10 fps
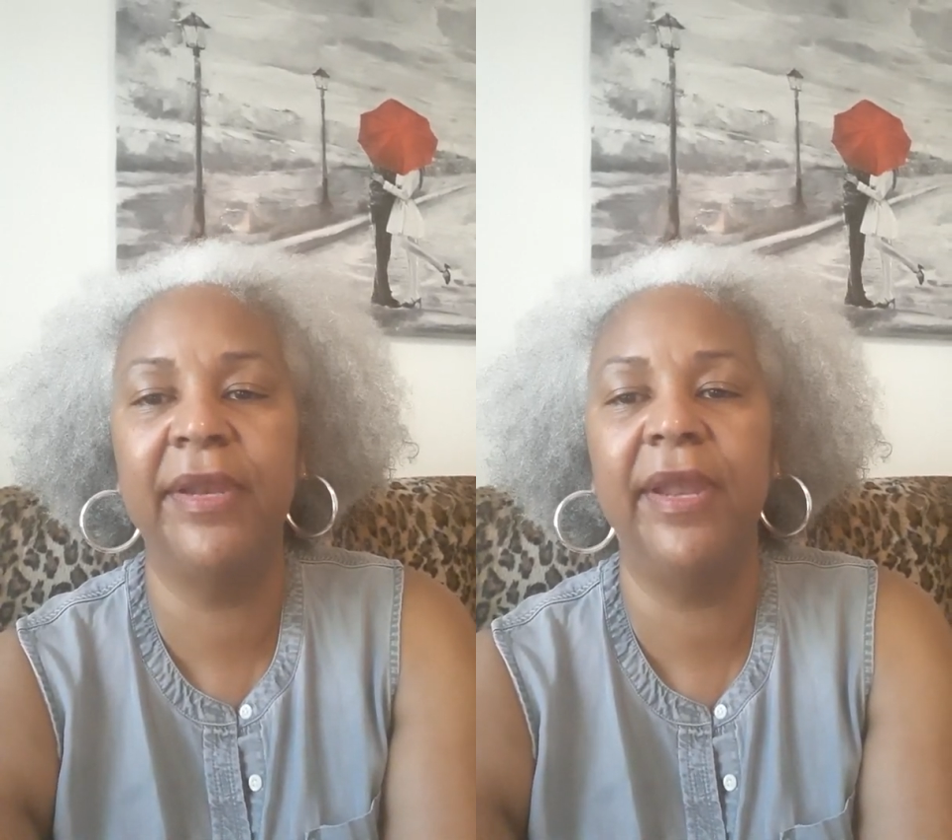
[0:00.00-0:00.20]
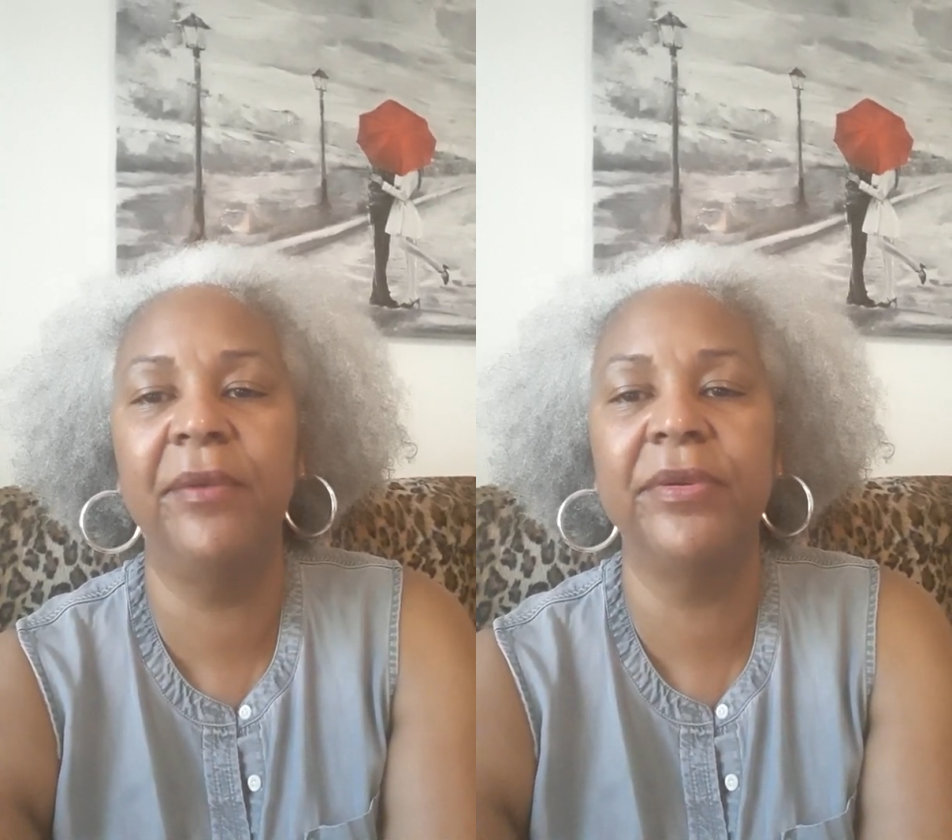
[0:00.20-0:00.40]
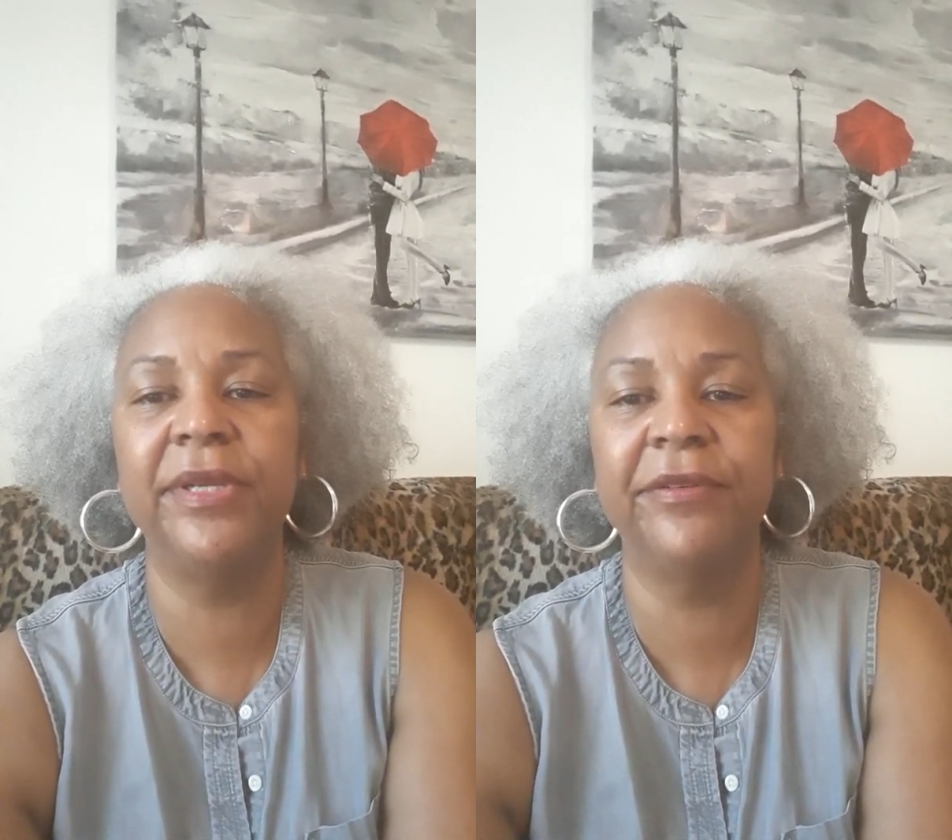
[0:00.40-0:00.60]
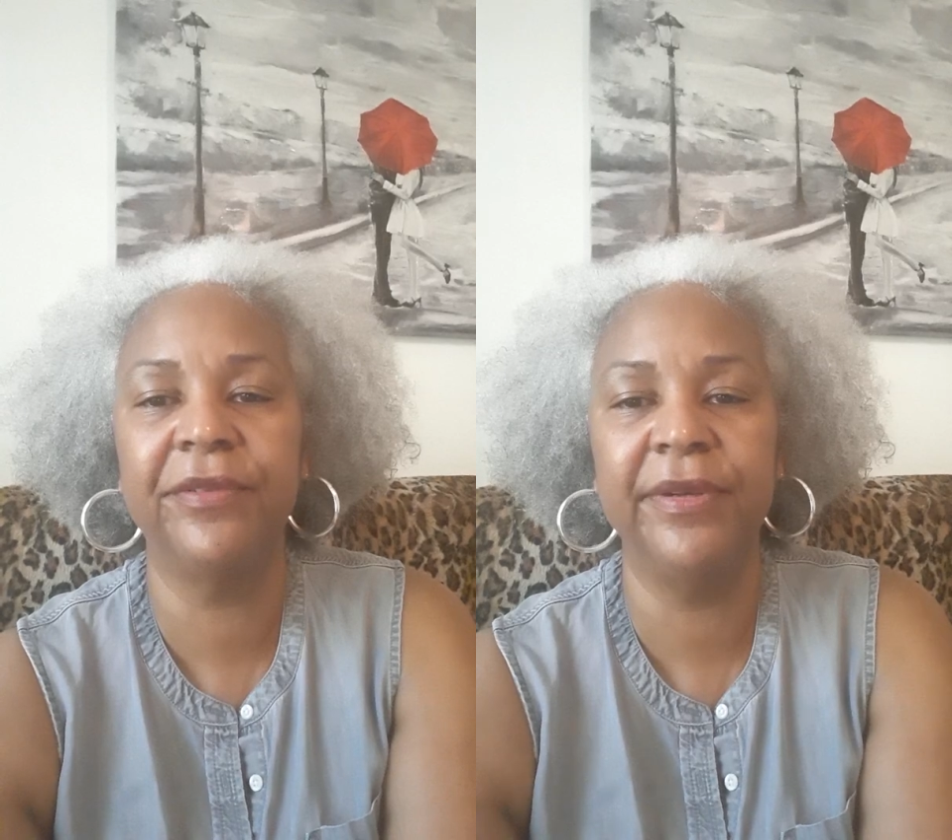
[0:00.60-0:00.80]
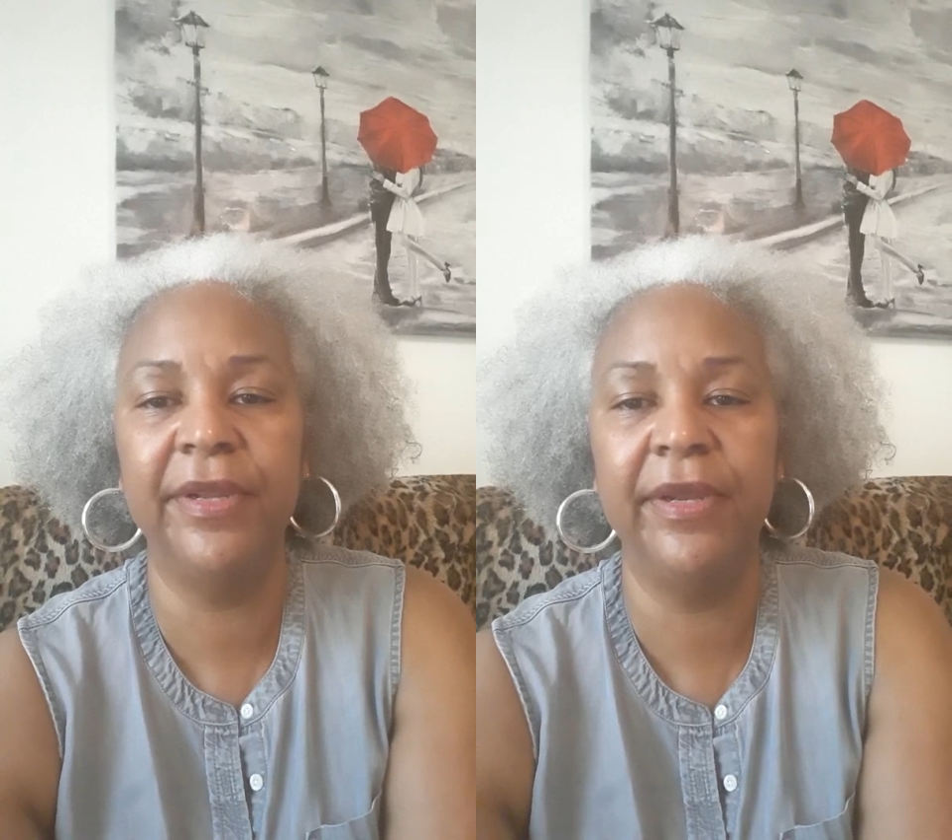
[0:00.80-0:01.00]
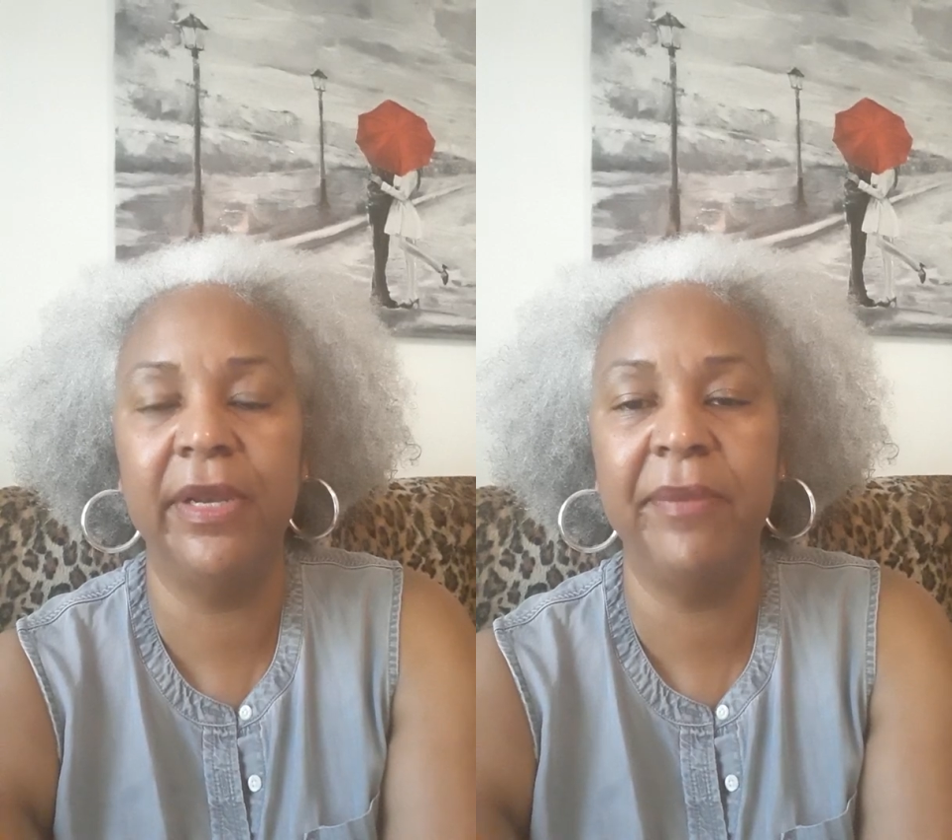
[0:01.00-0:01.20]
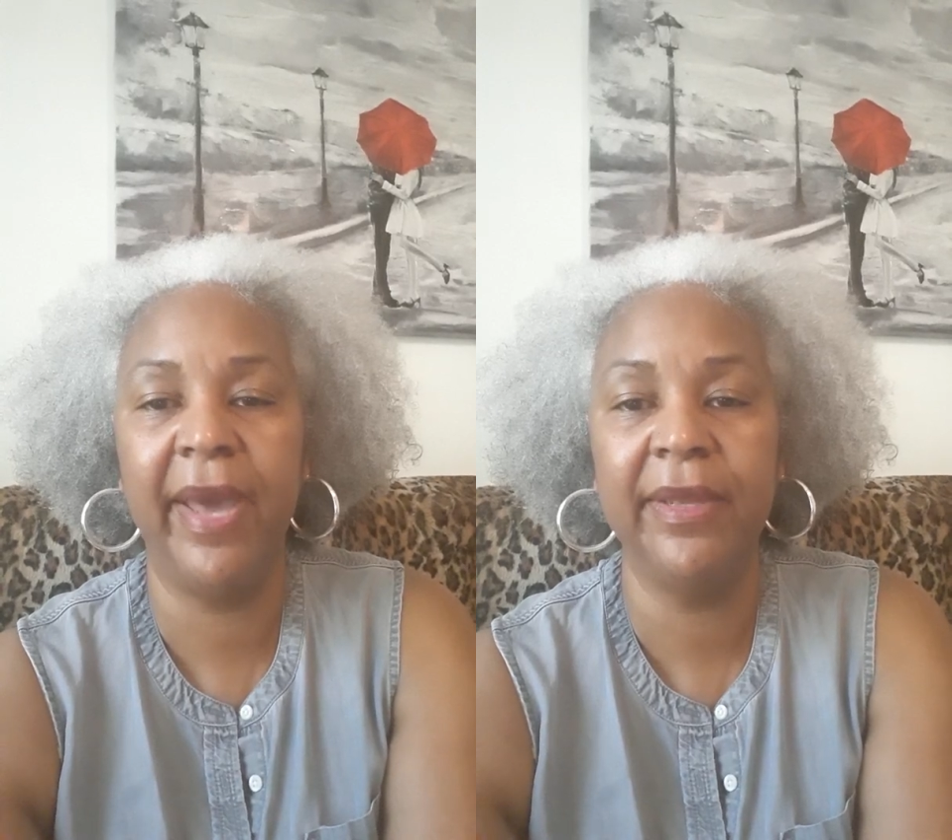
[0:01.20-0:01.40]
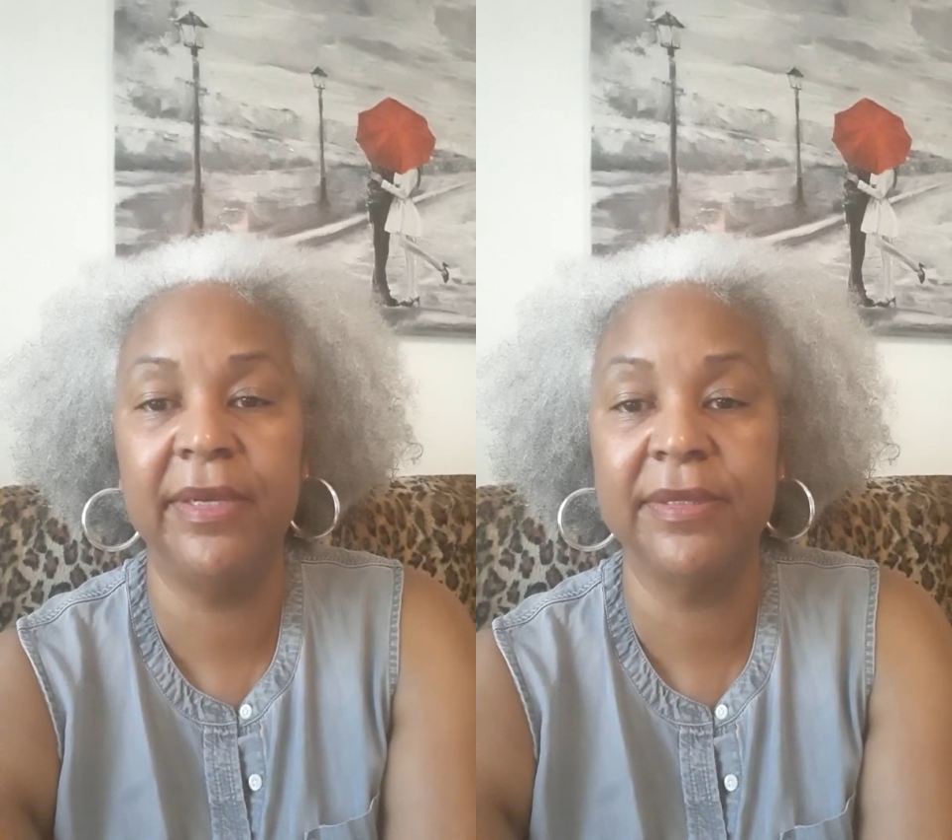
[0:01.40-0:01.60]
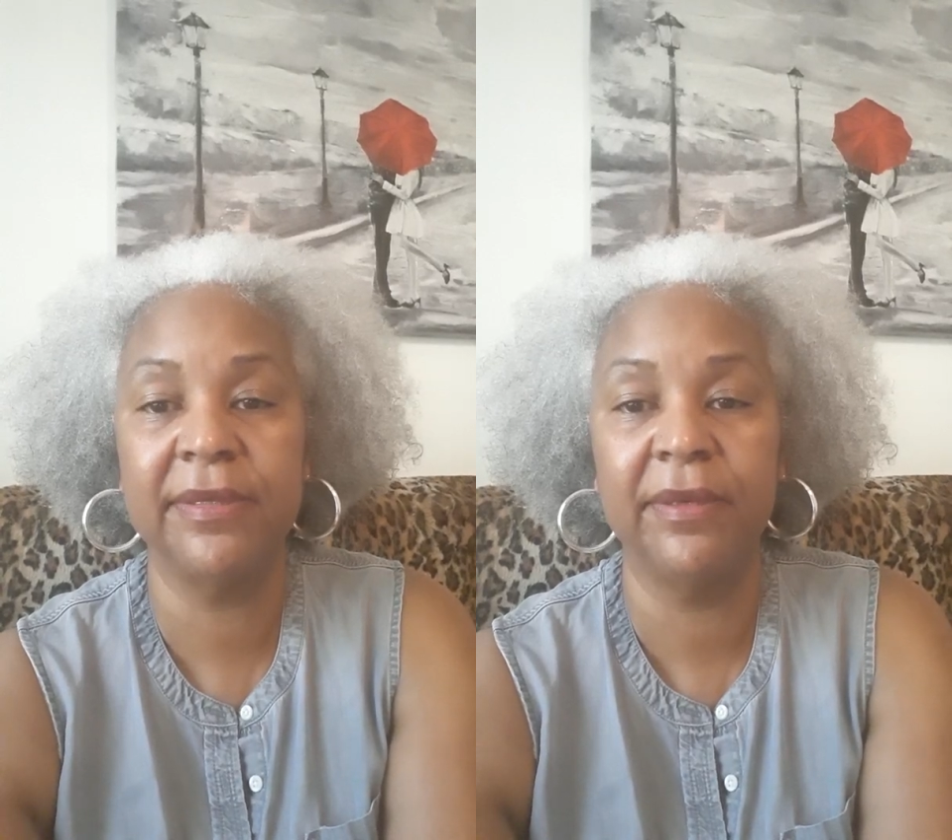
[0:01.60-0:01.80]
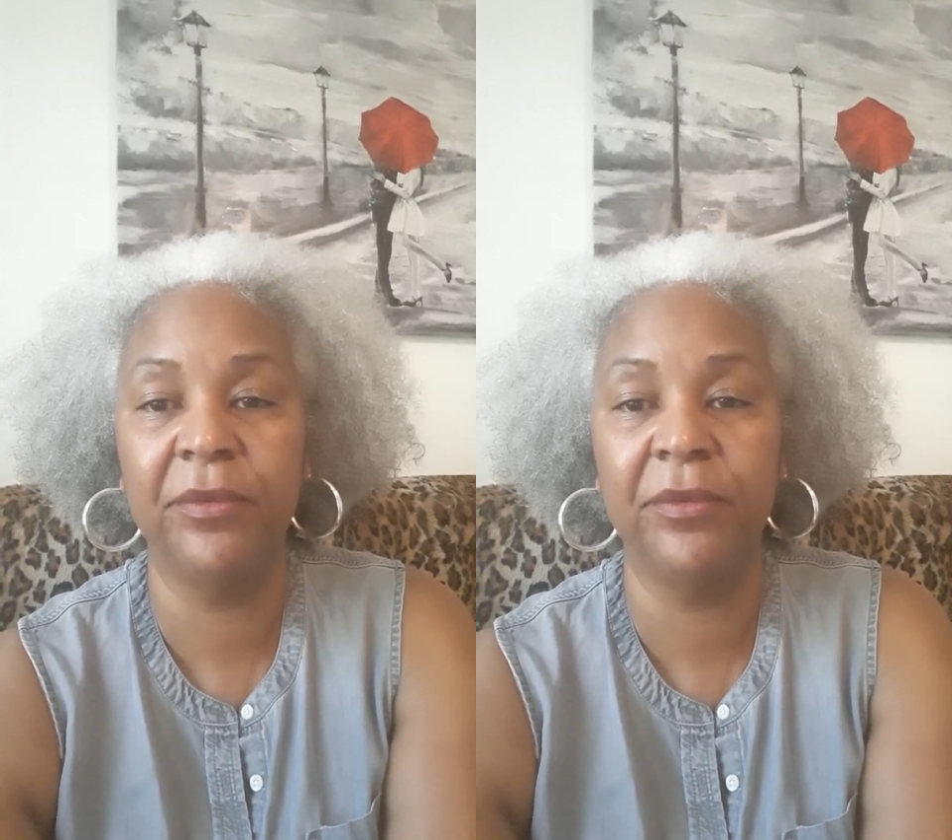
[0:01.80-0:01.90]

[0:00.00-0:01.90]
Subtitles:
that they were different than anybody else.